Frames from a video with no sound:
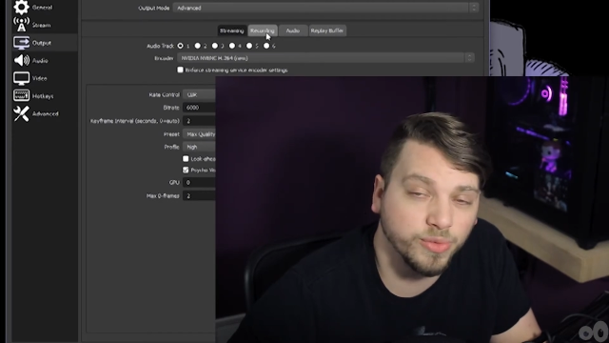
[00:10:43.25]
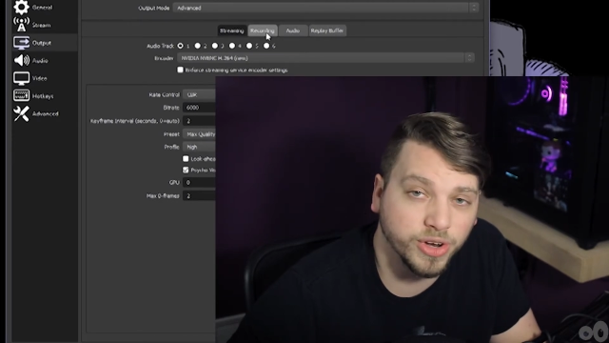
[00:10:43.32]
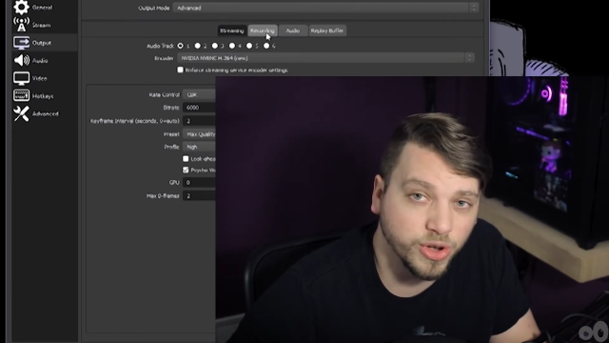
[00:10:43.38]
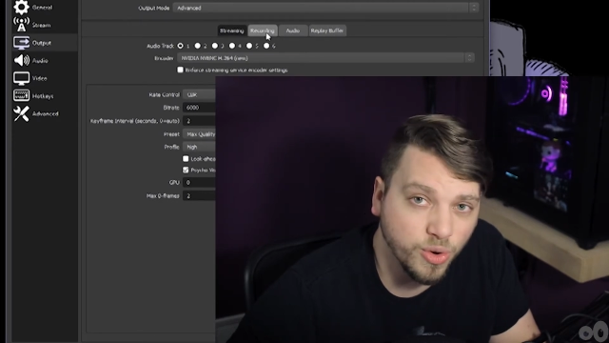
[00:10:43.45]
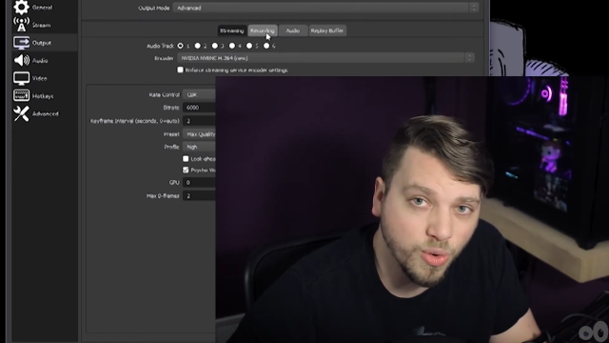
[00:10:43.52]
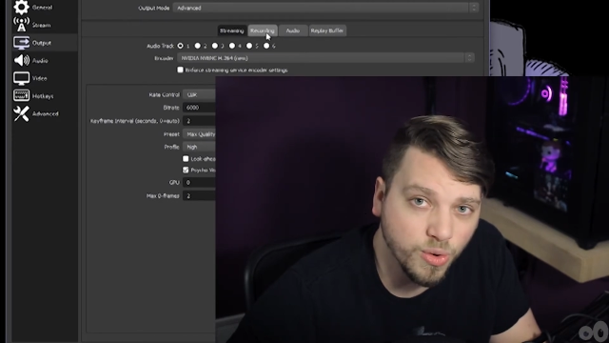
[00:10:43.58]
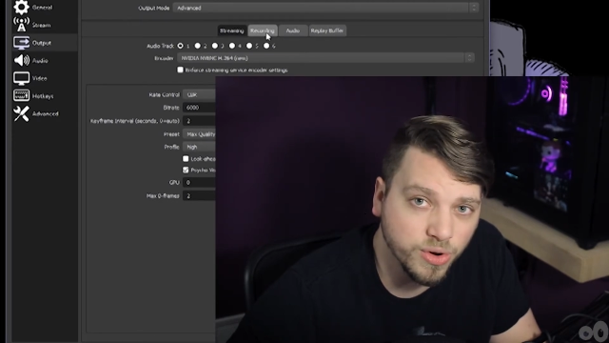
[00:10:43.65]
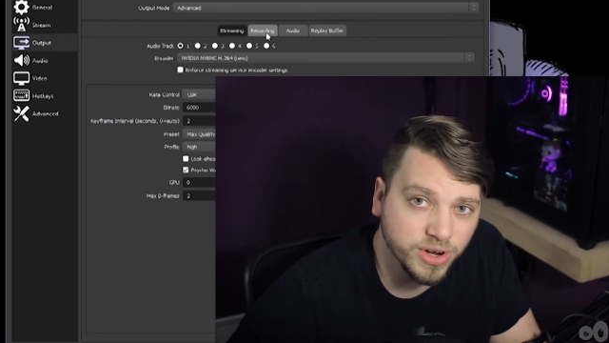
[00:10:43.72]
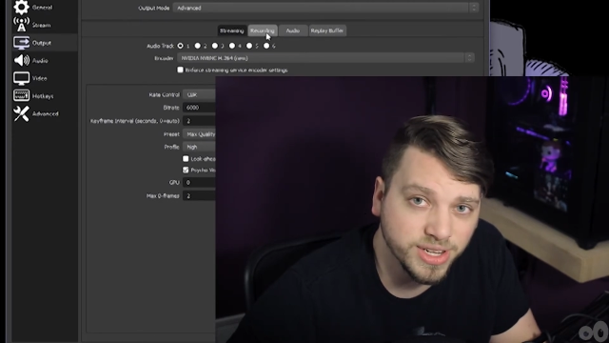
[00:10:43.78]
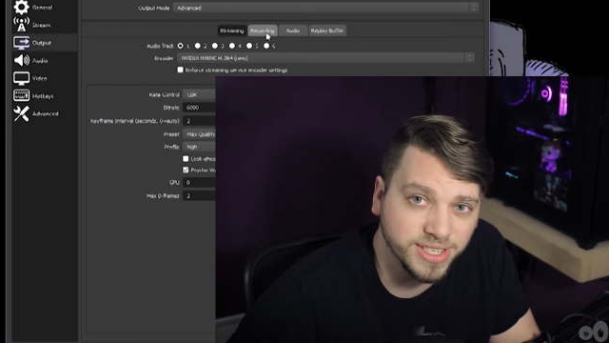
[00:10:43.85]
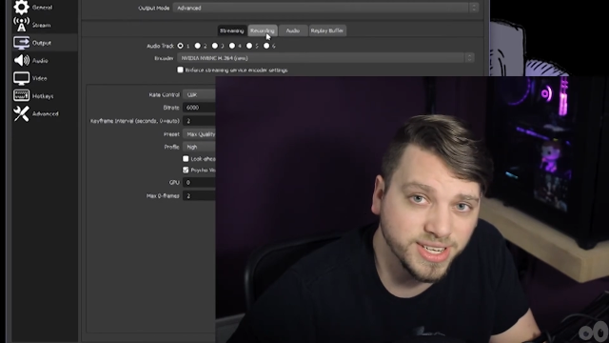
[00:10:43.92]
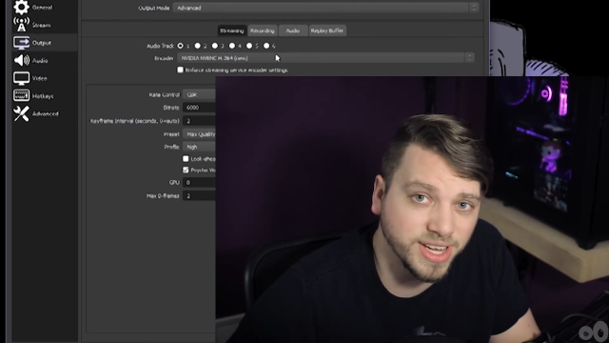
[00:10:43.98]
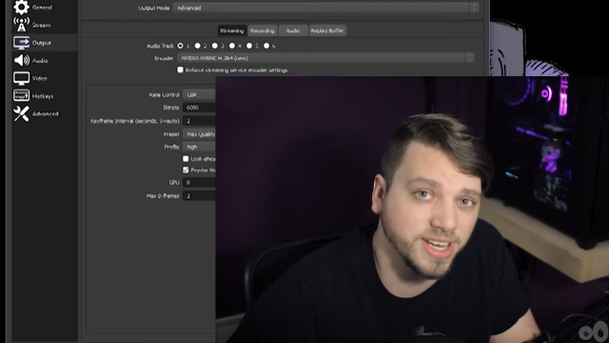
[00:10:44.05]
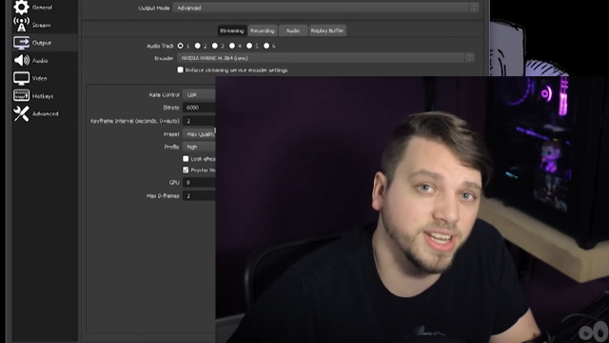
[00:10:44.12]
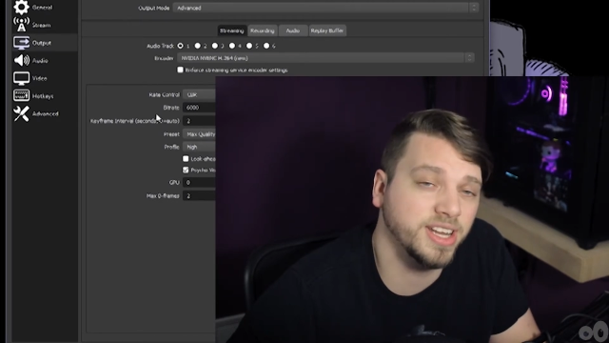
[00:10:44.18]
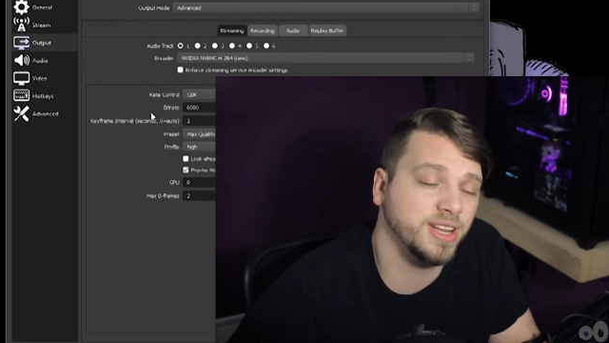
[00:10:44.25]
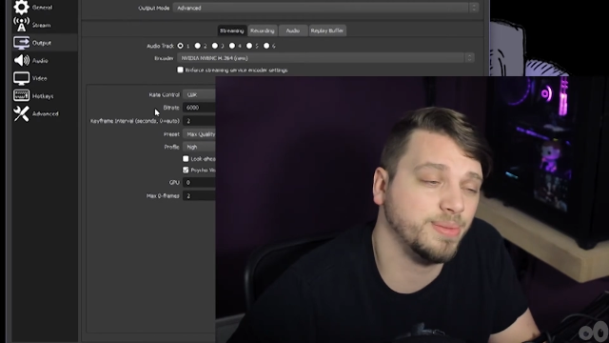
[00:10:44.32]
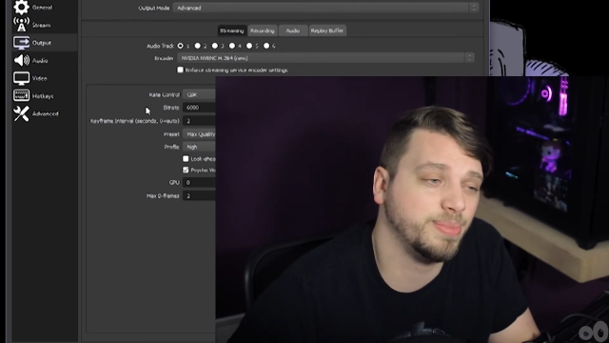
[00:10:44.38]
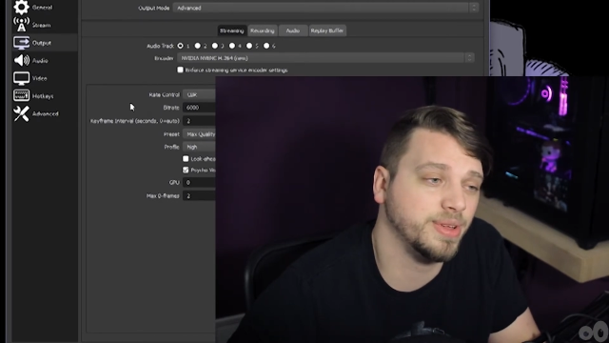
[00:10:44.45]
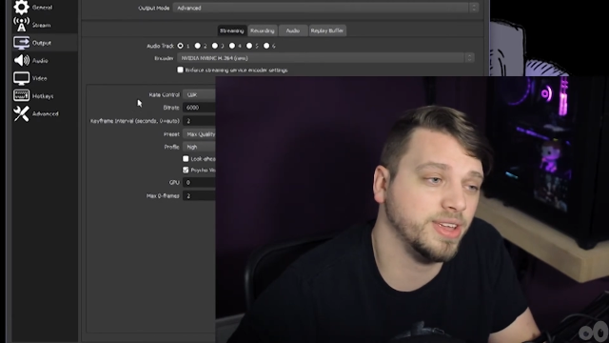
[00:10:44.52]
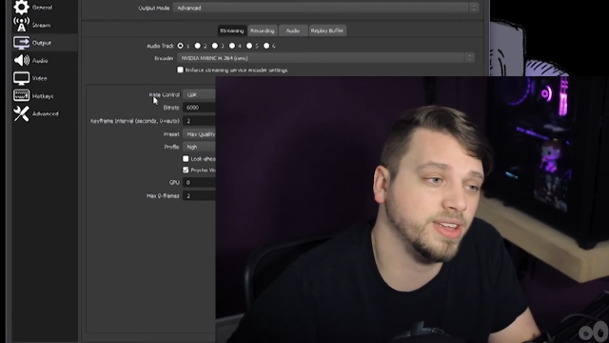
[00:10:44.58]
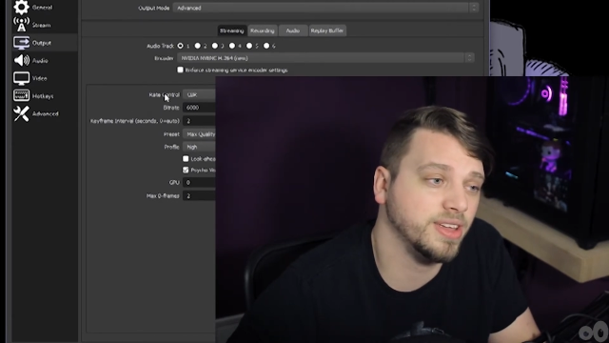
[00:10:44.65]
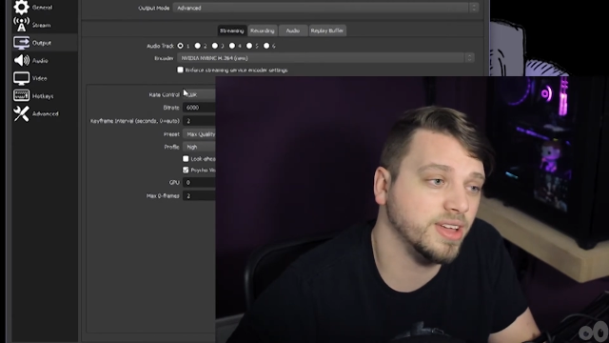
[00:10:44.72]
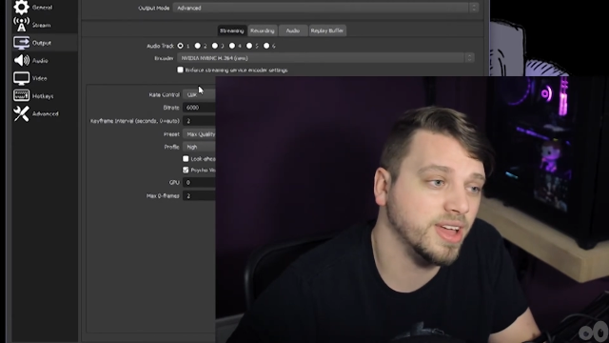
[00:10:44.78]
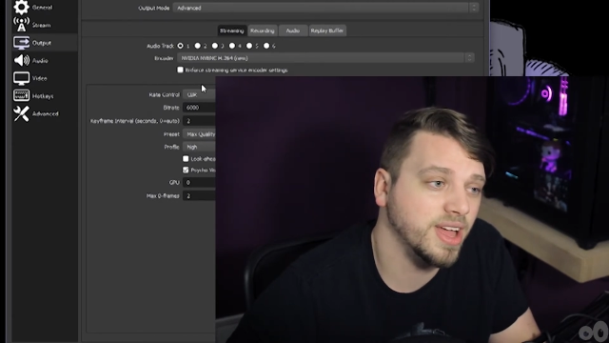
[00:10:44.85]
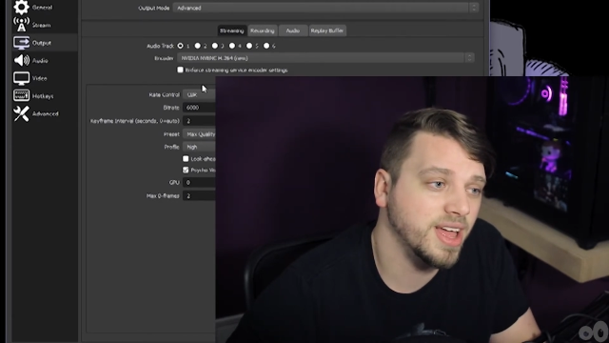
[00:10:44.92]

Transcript: record in 1080p.